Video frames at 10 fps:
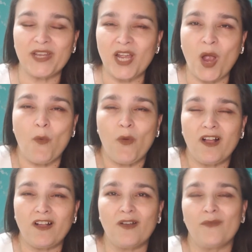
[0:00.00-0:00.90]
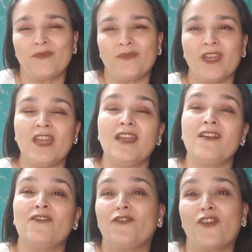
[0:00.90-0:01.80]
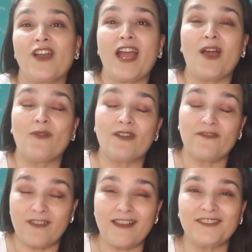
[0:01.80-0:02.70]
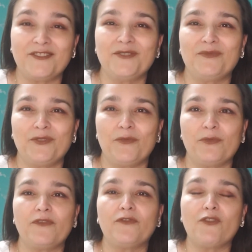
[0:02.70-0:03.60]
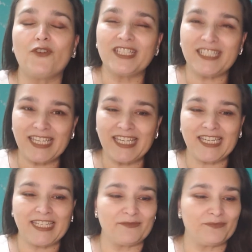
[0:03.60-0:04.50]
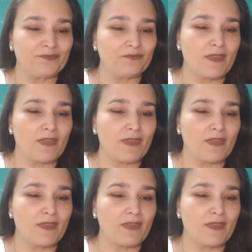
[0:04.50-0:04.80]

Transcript: Rica. Welcome for our floss tube number 14.